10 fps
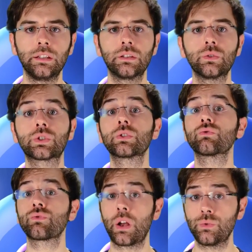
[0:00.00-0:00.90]
induce
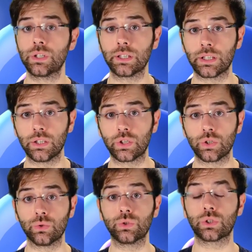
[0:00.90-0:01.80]
surrounding
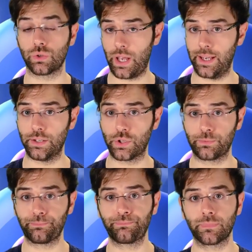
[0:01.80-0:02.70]
tissue to age.
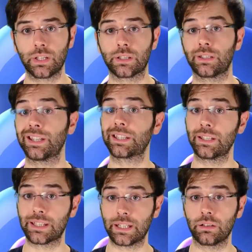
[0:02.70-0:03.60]

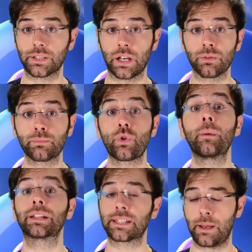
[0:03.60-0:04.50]
Senescent cells are a
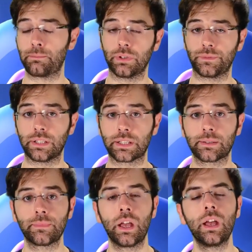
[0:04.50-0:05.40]
prime example of
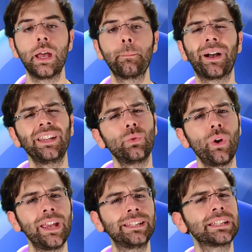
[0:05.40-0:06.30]
this. But in a
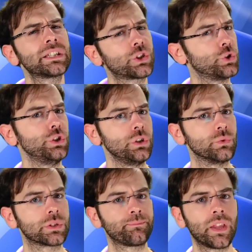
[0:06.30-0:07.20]
way, this is good
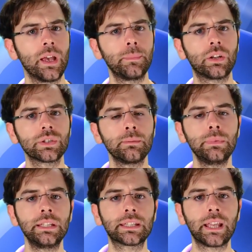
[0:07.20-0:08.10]
news, because it
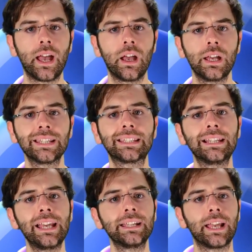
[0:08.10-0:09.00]
means that
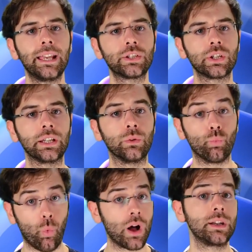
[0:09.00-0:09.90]
delayed aging
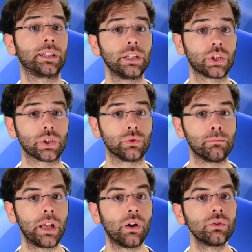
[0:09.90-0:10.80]
in one tissue
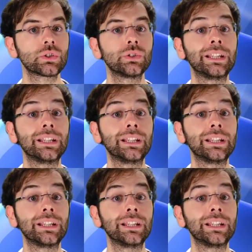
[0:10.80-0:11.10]
may also